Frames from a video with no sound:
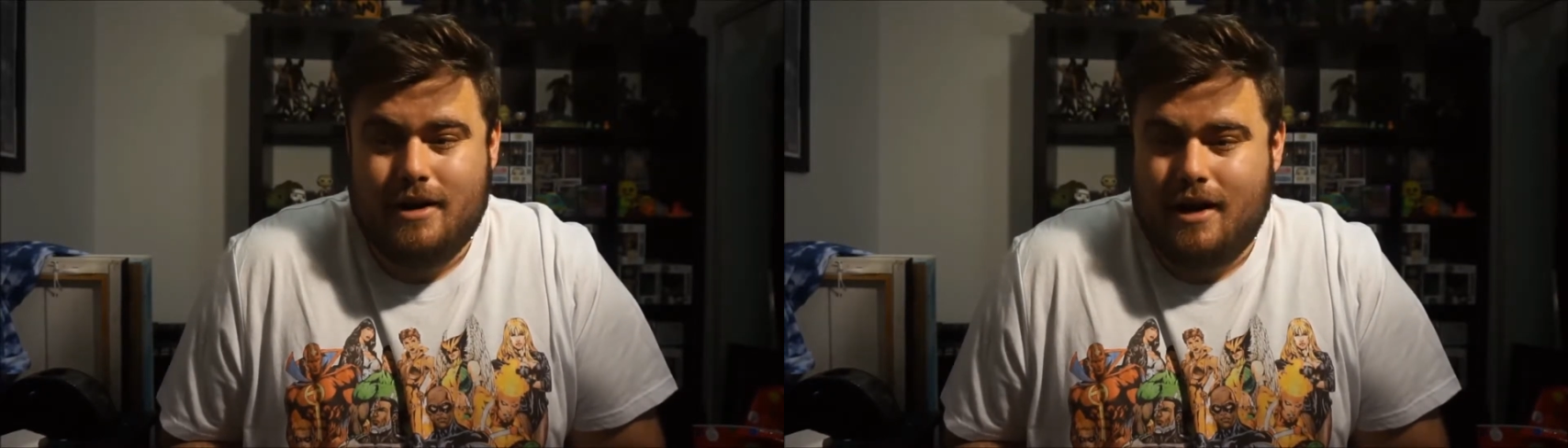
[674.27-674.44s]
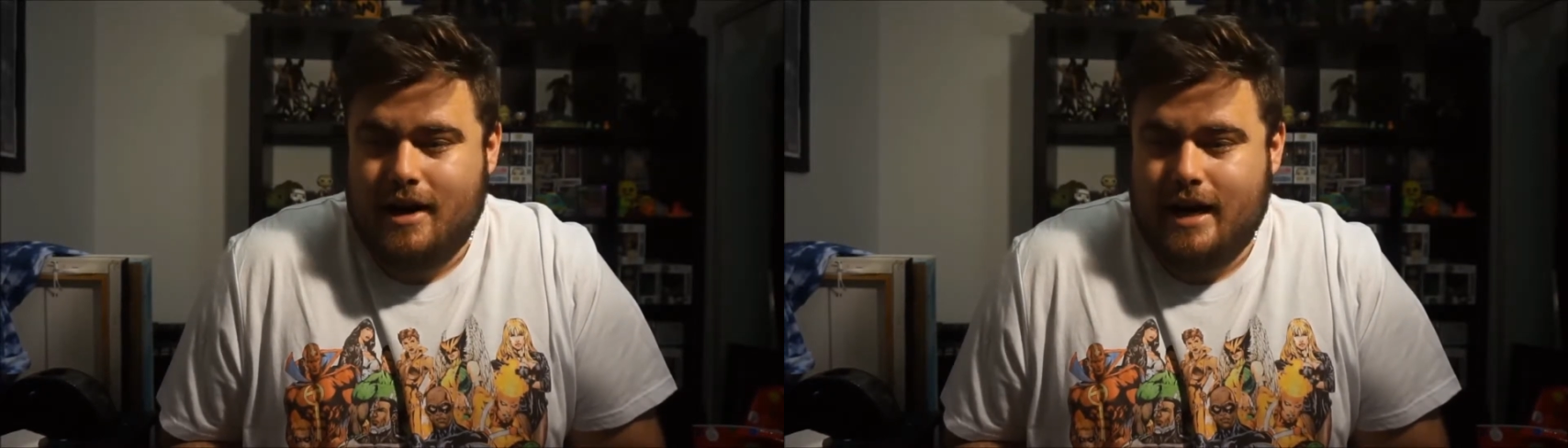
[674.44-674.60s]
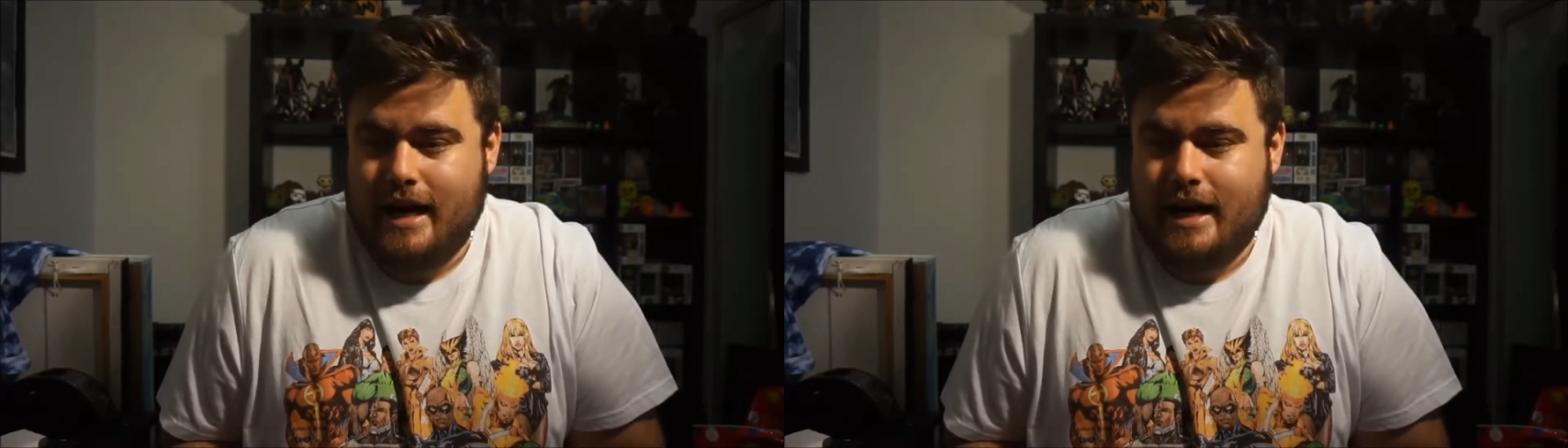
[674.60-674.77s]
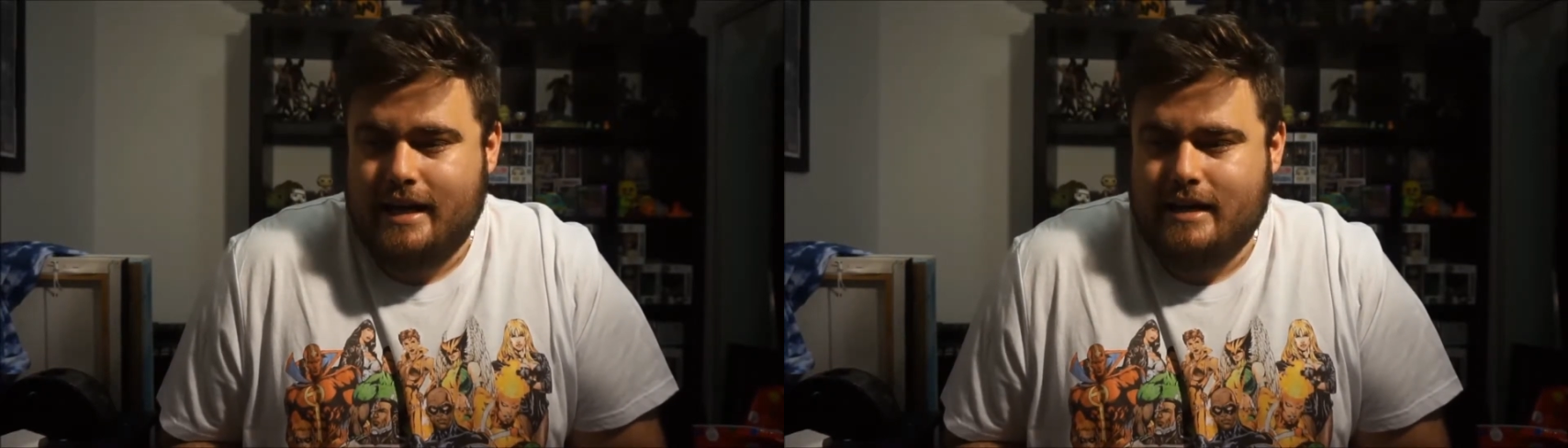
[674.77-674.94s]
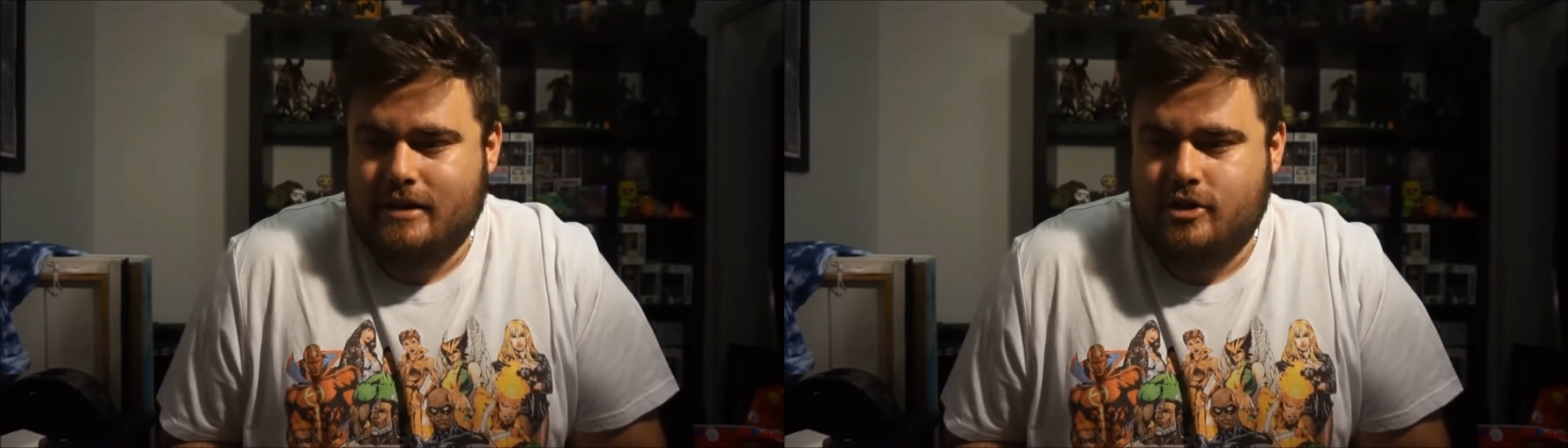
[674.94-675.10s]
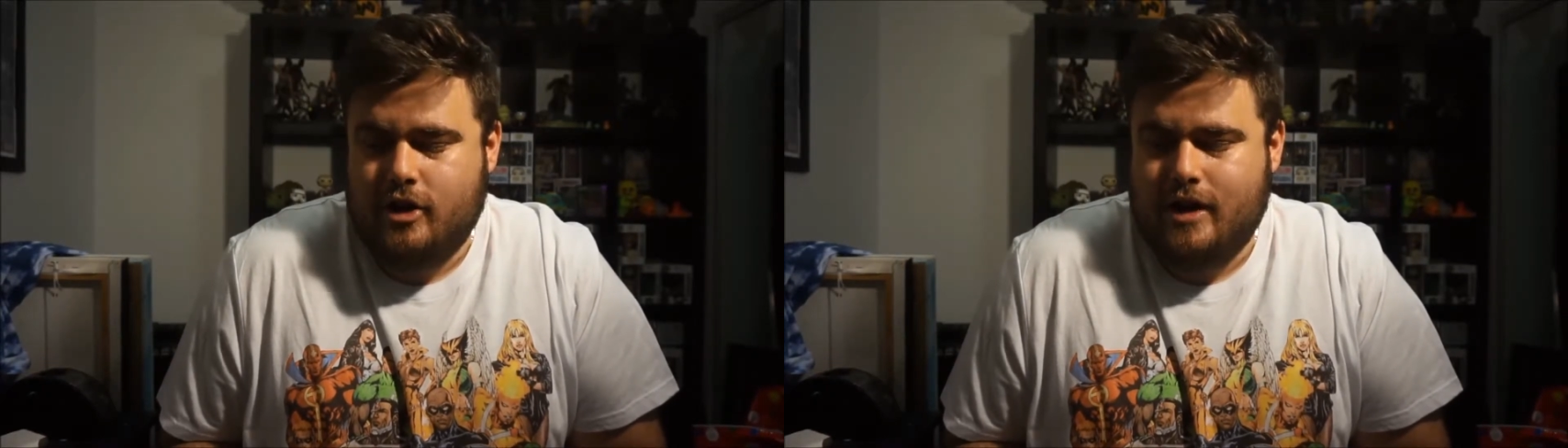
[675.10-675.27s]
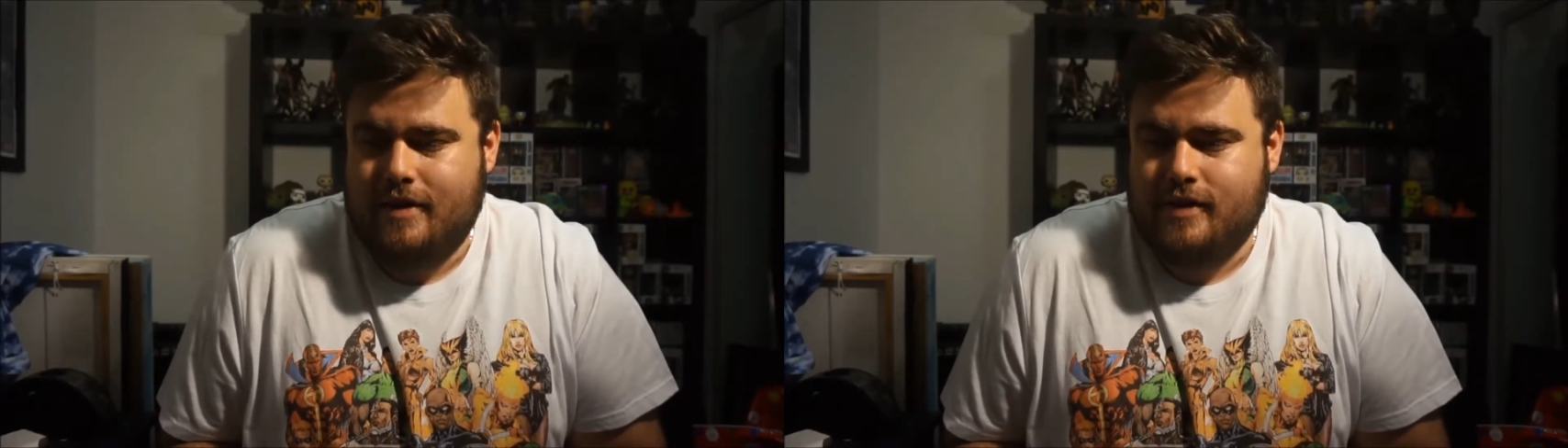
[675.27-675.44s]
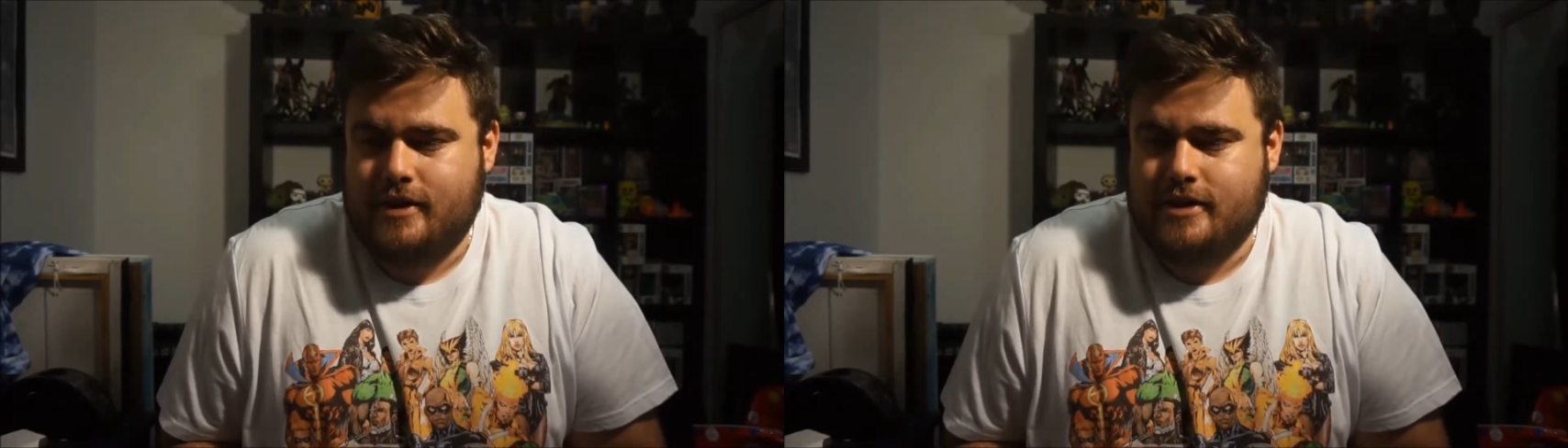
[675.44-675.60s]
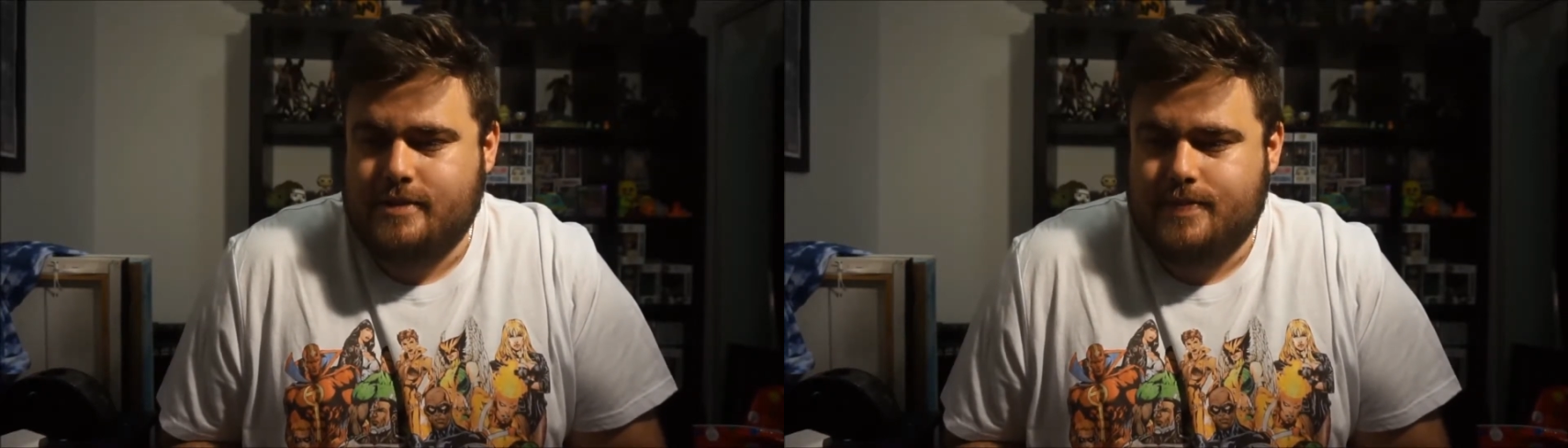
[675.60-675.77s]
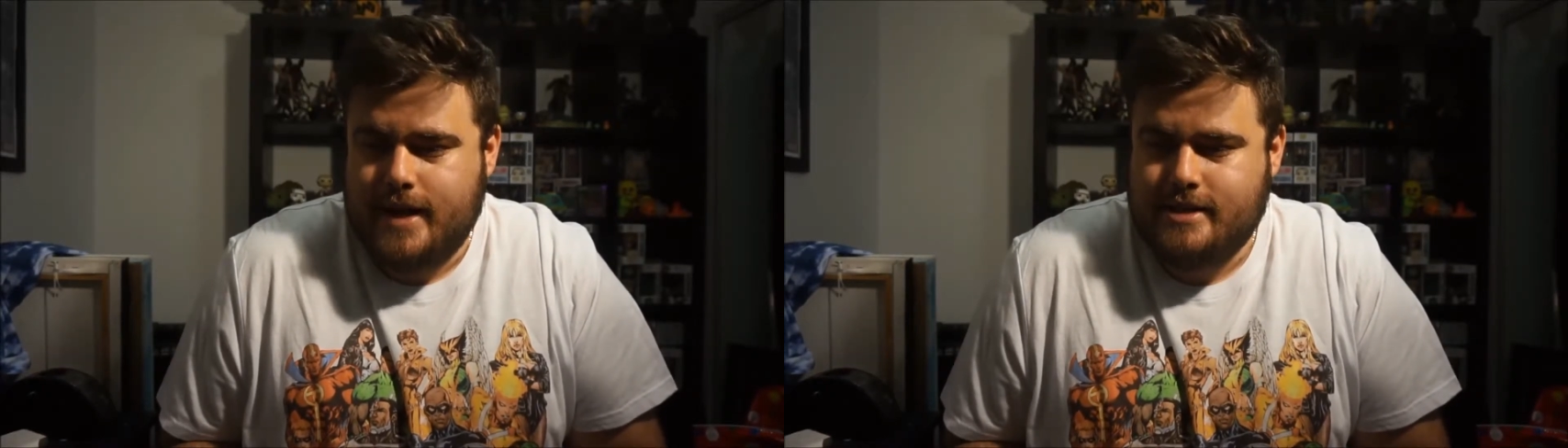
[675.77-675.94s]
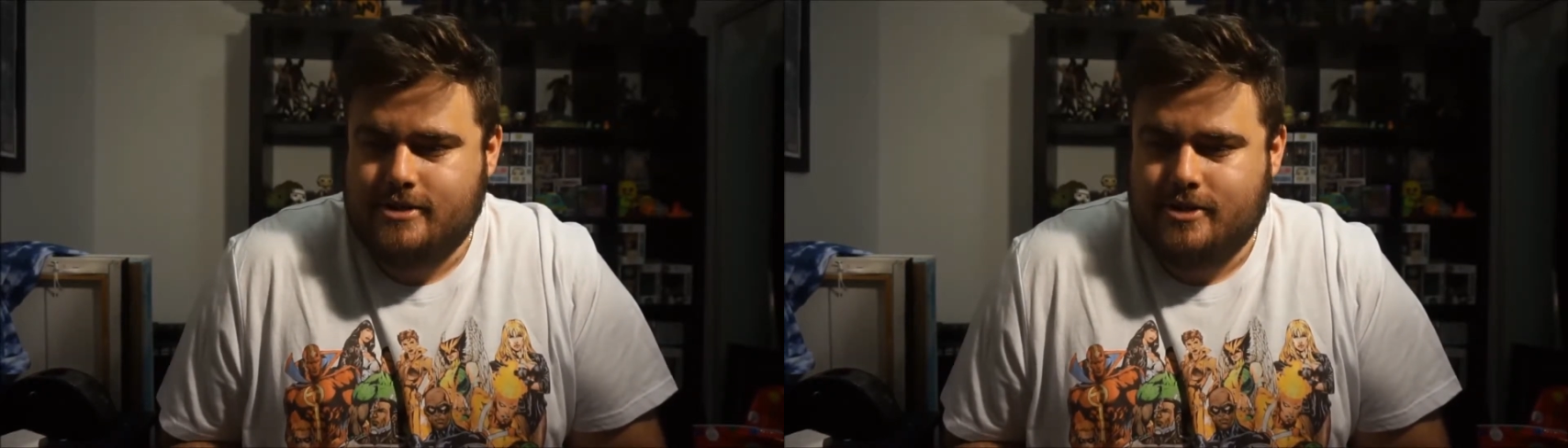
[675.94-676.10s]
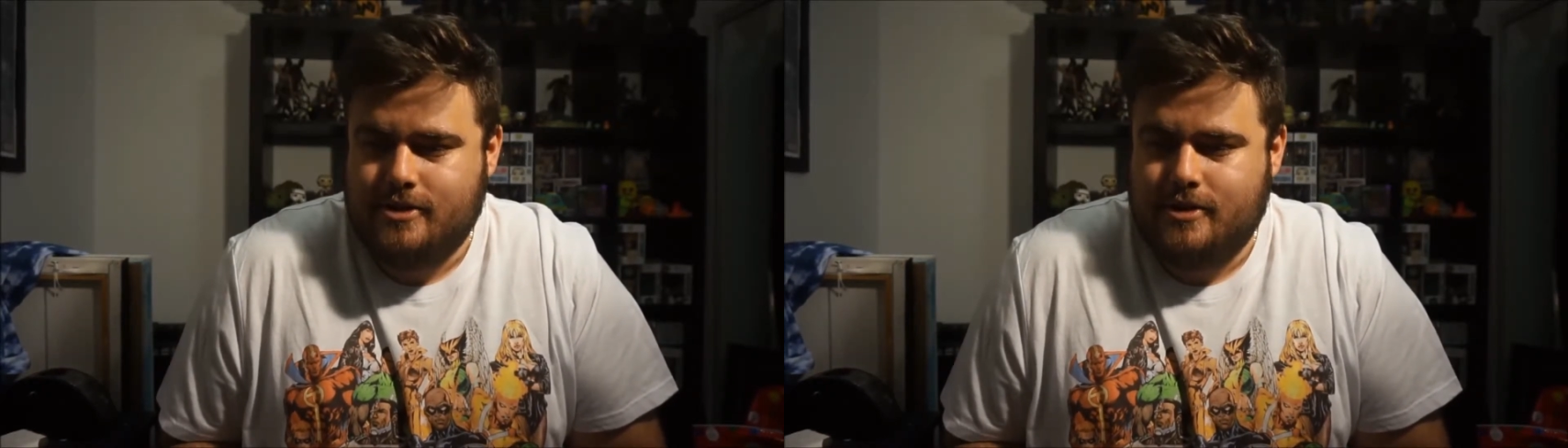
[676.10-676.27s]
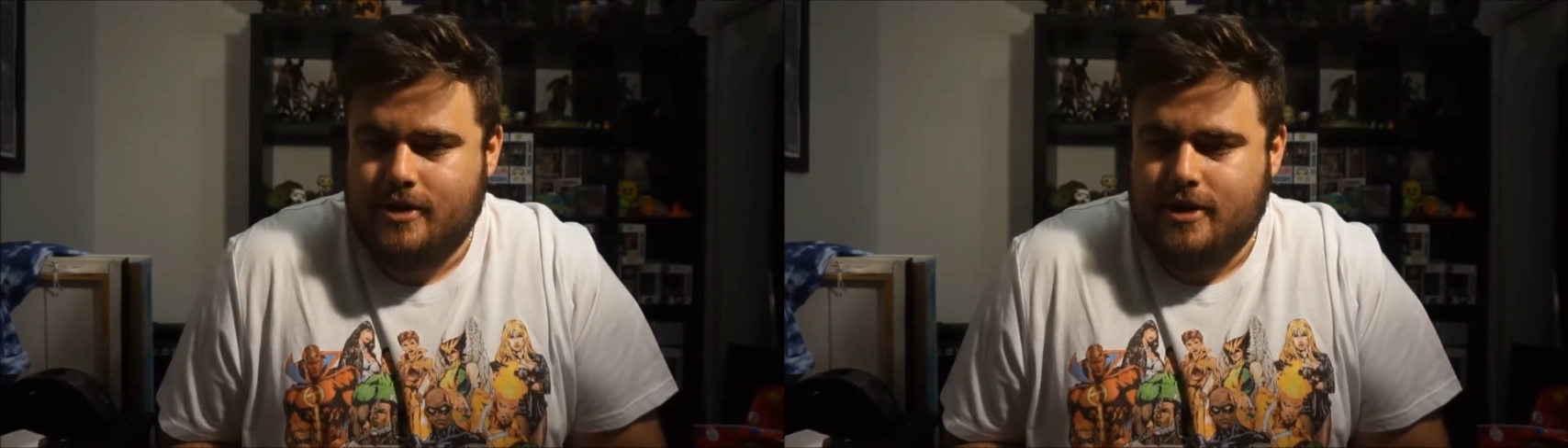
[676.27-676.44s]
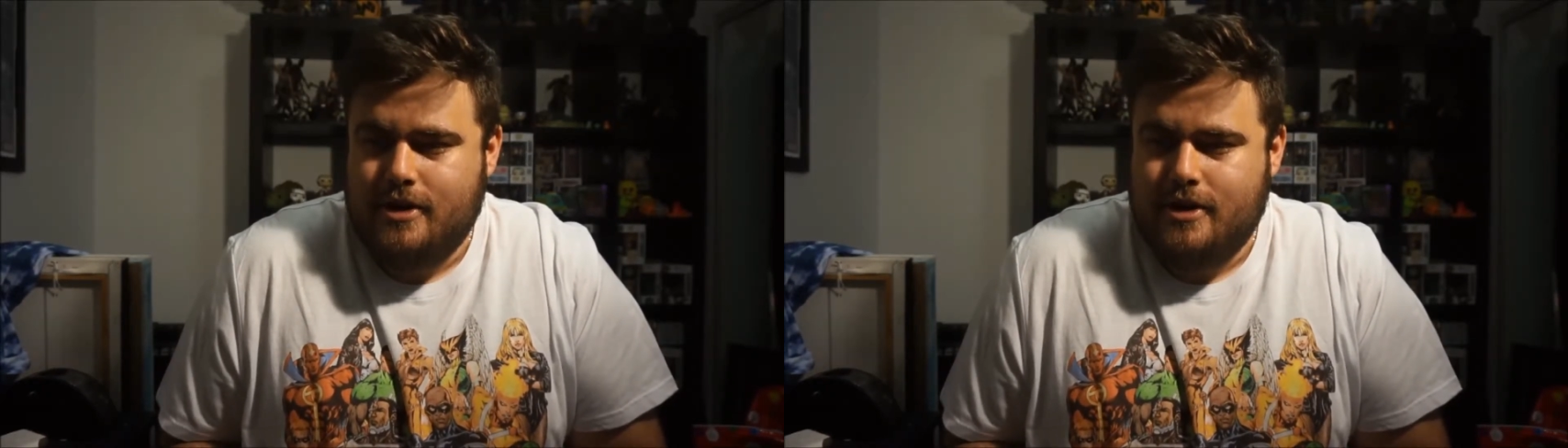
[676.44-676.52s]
I don't have a lot of space to